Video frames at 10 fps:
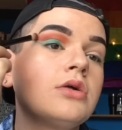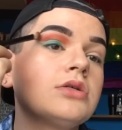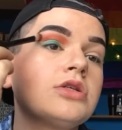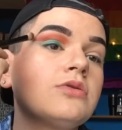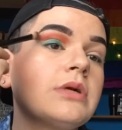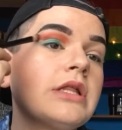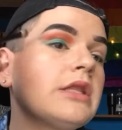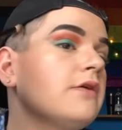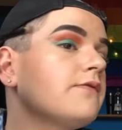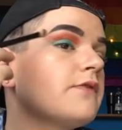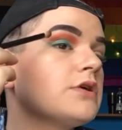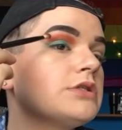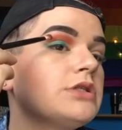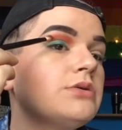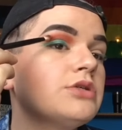So really the
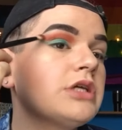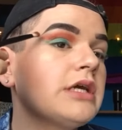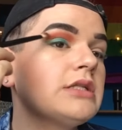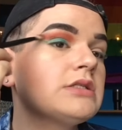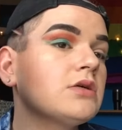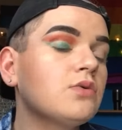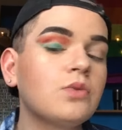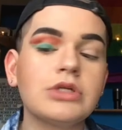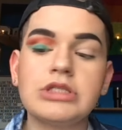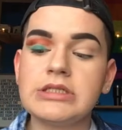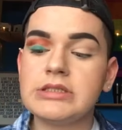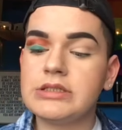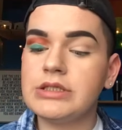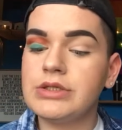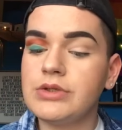first two shades were just
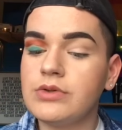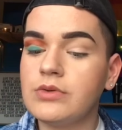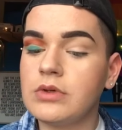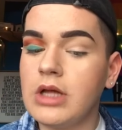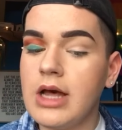to